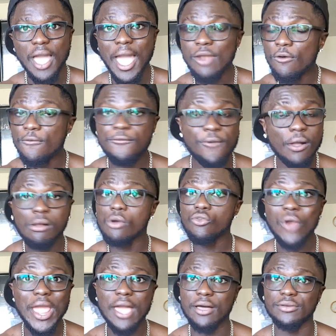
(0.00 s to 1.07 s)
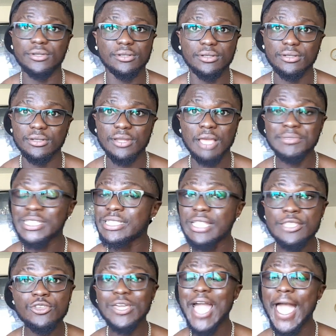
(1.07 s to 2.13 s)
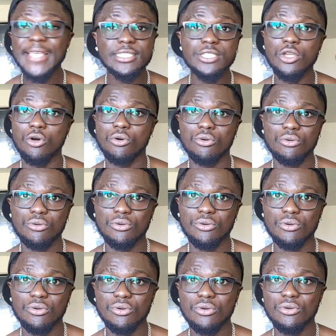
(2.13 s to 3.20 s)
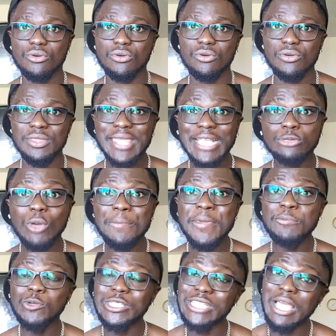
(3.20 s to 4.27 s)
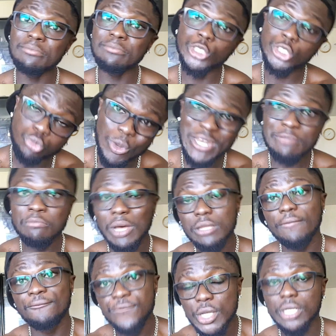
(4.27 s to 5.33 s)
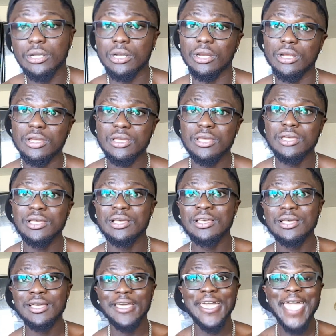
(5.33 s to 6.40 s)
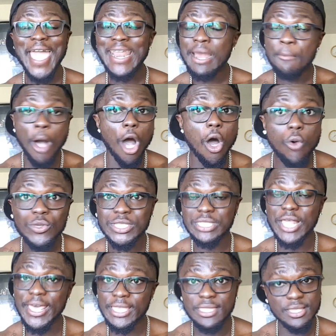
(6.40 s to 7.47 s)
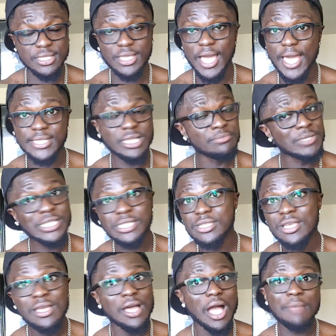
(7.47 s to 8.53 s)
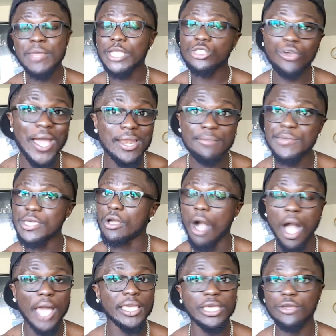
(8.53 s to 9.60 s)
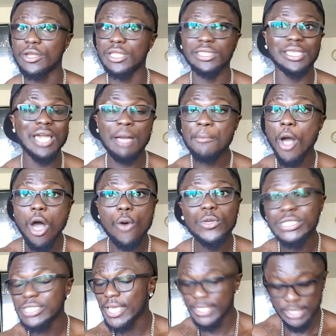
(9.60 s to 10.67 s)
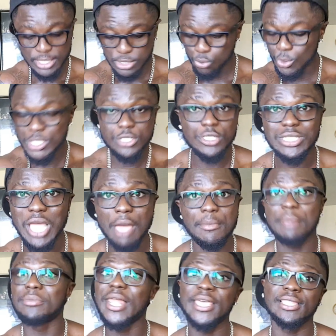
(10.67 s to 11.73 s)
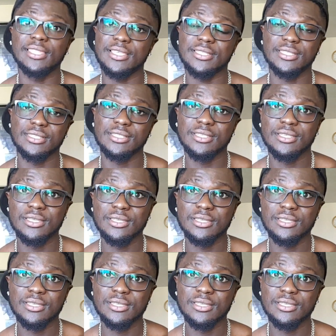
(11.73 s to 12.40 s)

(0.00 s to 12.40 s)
I don't fuck around. I'm just letting you guys know. That's why people say I'm a shredded motherfucker. And I'm always like this, guys. I'm not trying to be cocky or anything. I'm always like this. Wintertime, I'm like this.